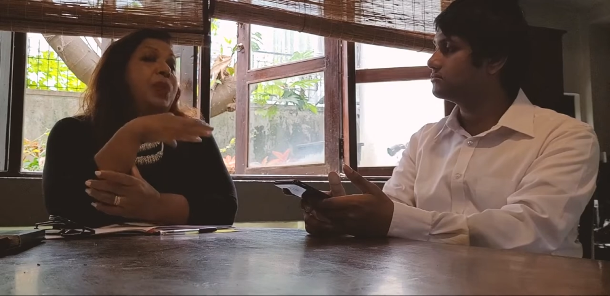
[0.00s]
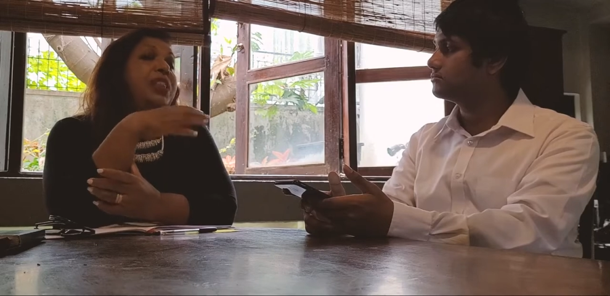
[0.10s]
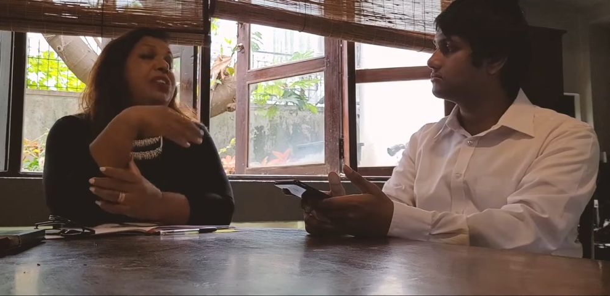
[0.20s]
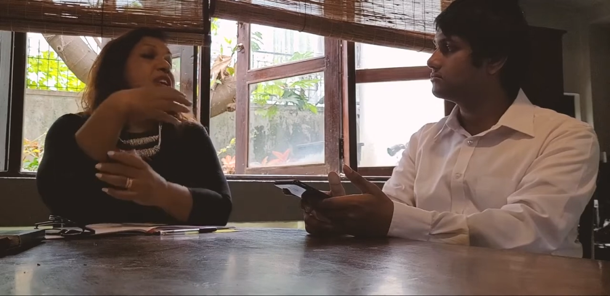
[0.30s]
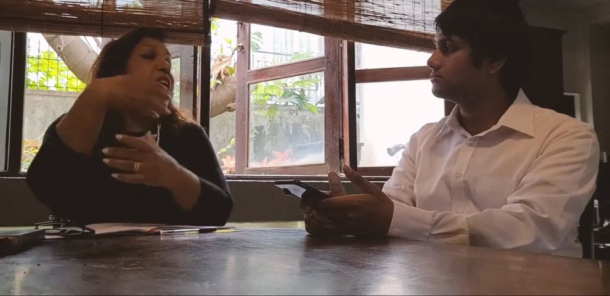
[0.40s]

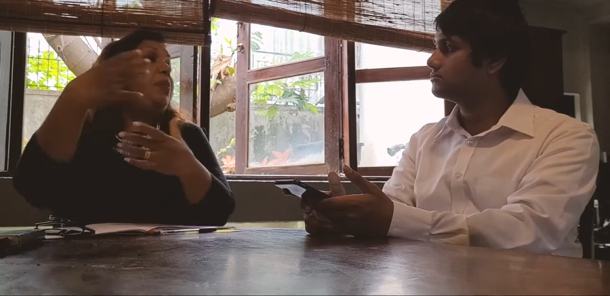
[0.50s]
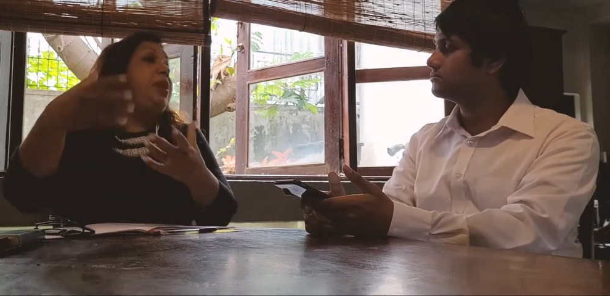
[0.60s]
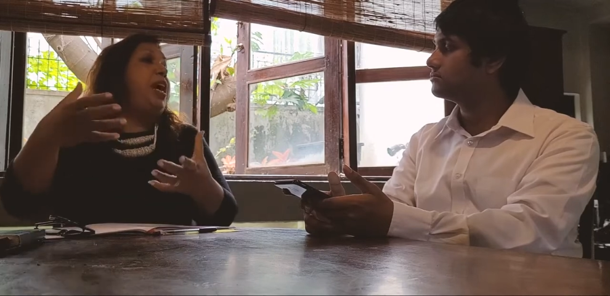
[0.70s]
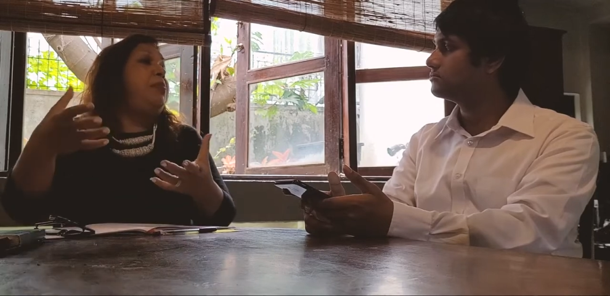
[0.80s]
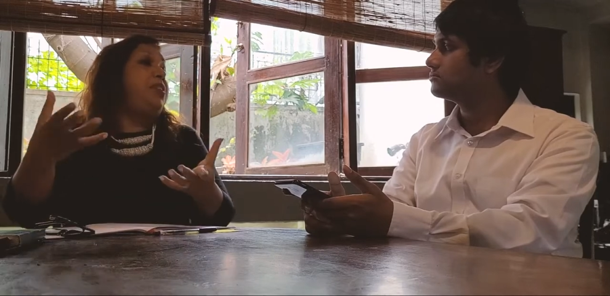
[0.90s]
Speaker 1: the child
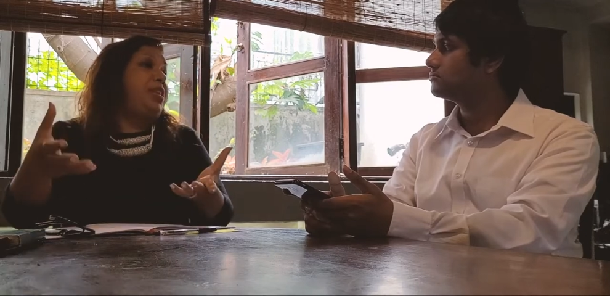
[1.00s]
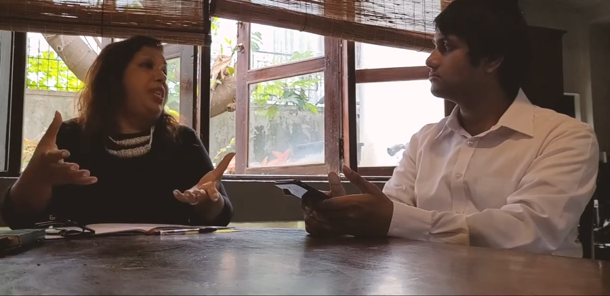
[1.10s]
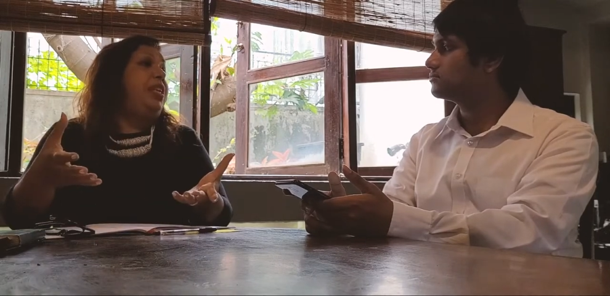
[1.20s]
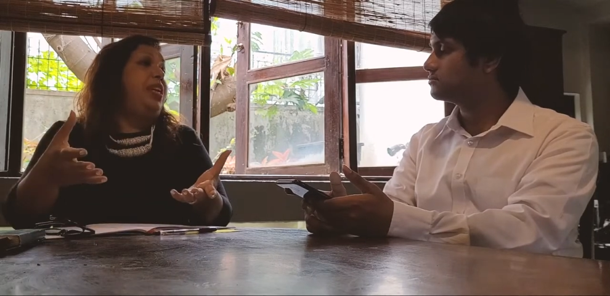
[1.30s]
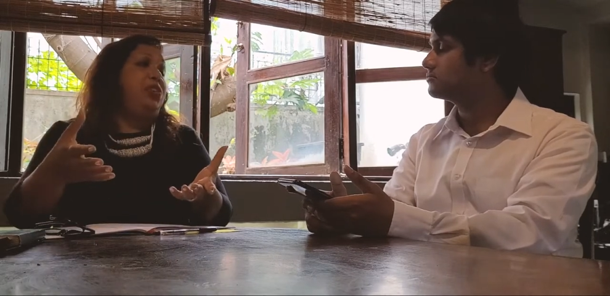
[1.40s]
becomes a
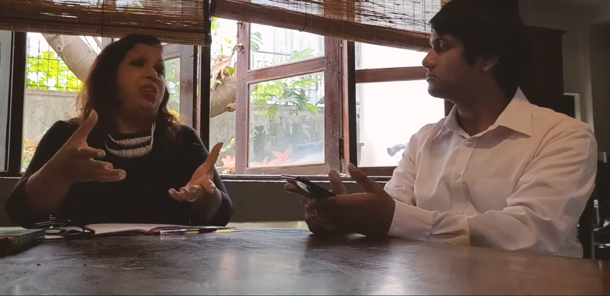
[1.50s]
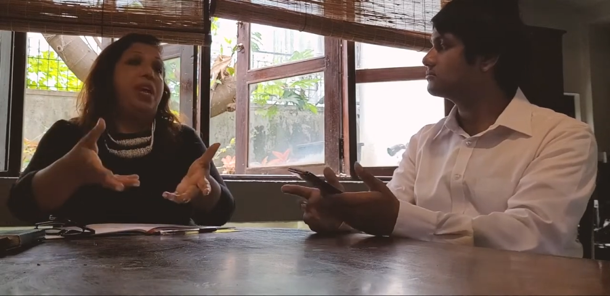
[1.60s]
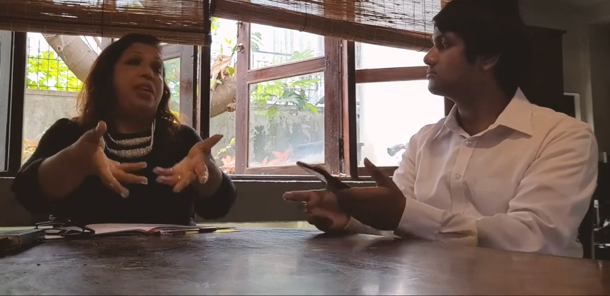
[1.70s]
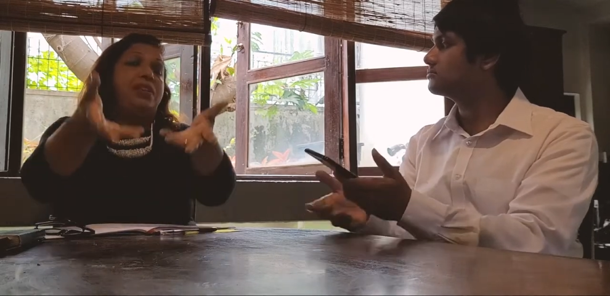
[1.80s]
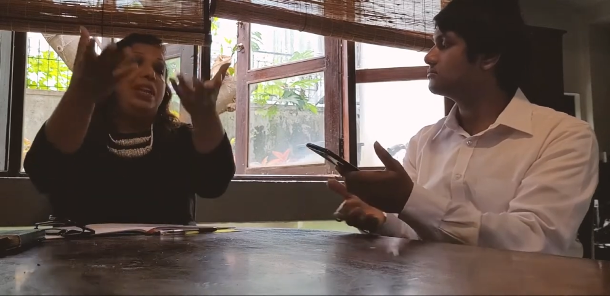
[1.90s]
teenager
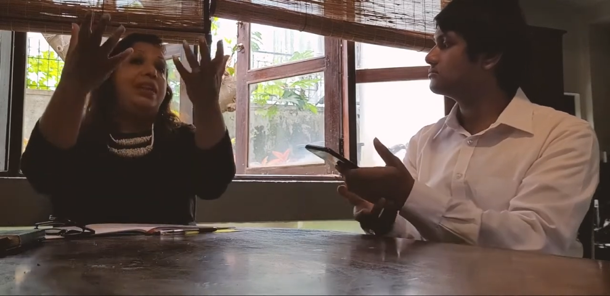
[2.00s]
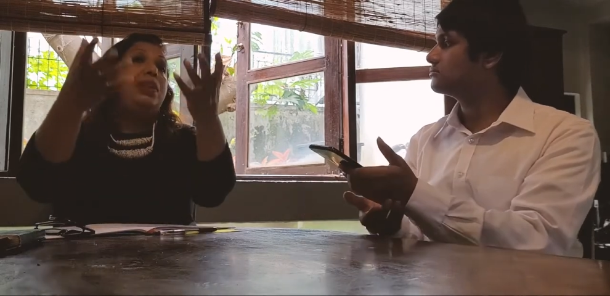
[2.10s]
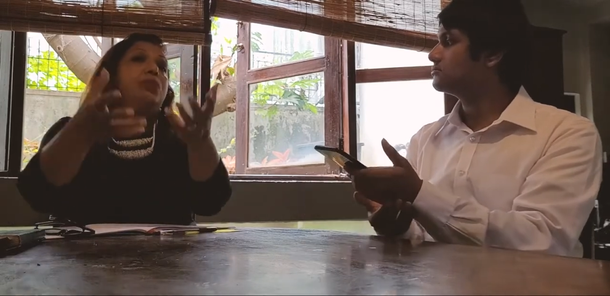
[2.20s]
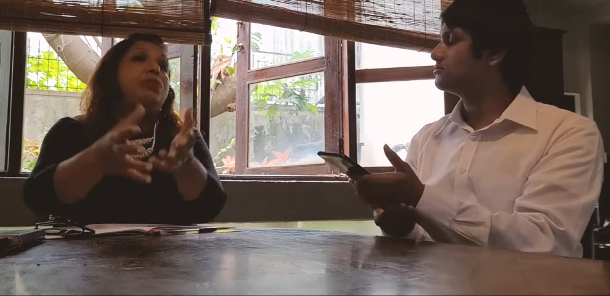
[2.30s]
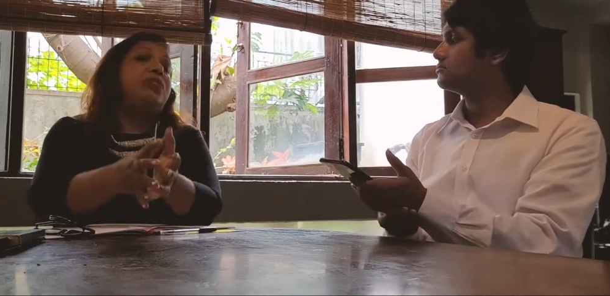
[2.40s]
and is let
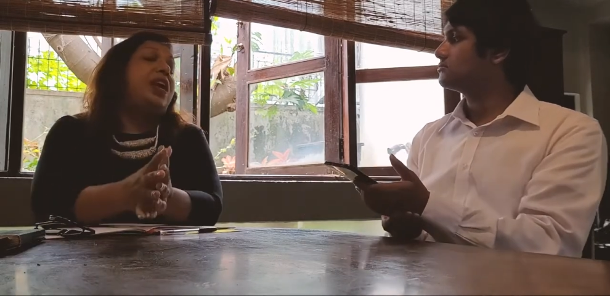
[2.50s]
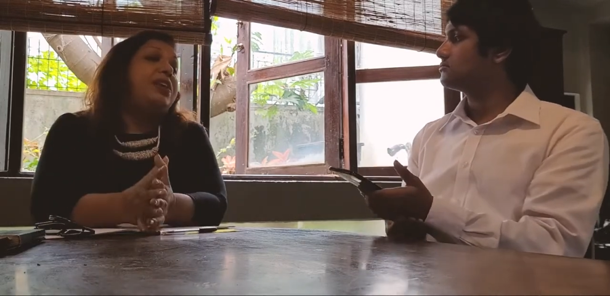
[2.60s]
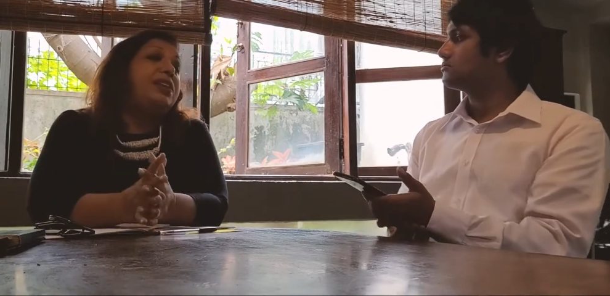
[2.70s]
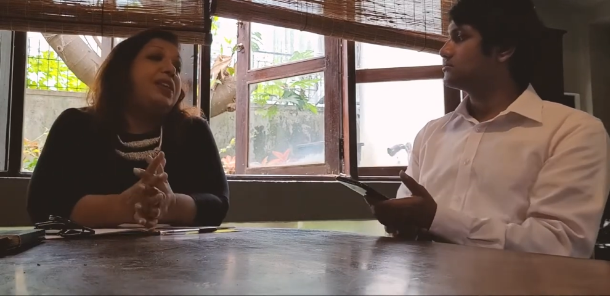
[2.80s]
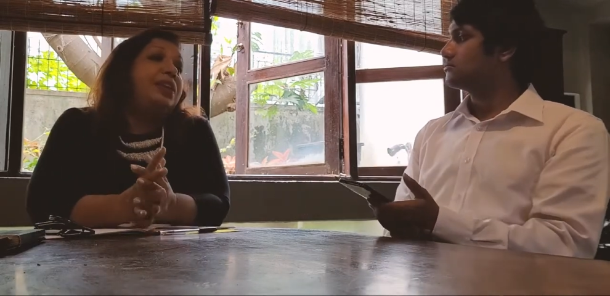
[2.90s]
loose
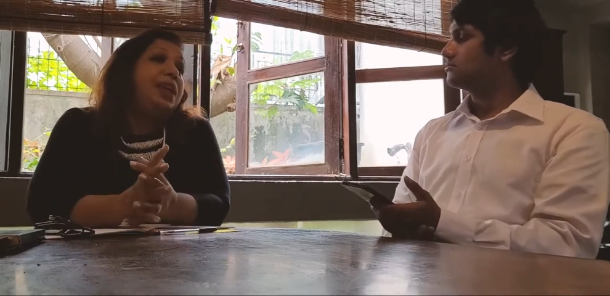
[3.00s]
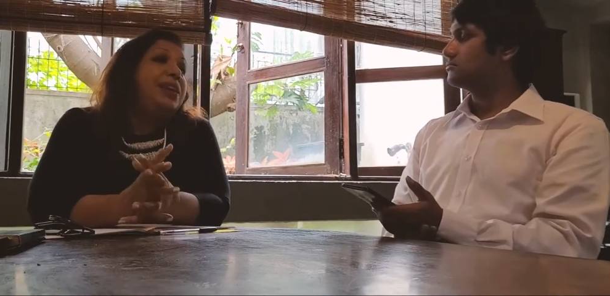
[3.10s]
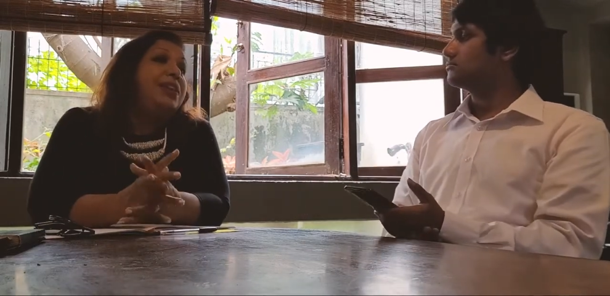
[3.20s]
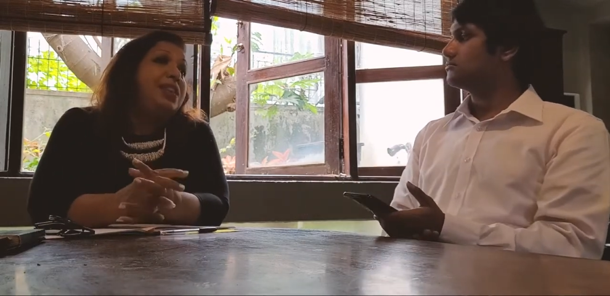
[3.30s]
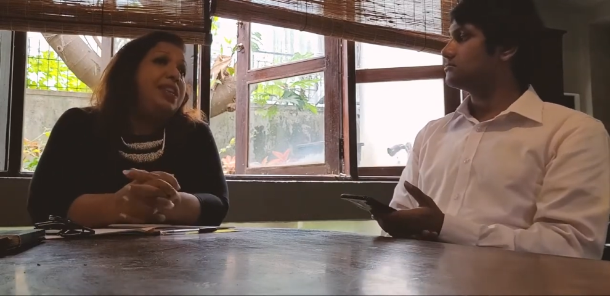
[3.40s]
at uh,
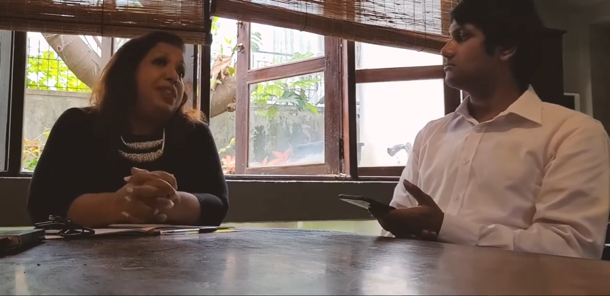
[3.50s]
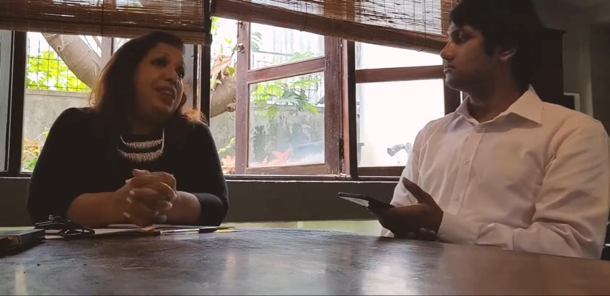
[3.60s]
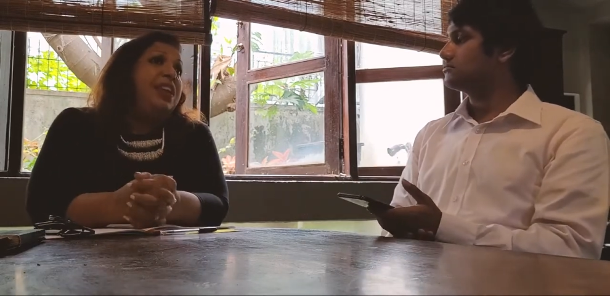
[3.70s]
eighteen,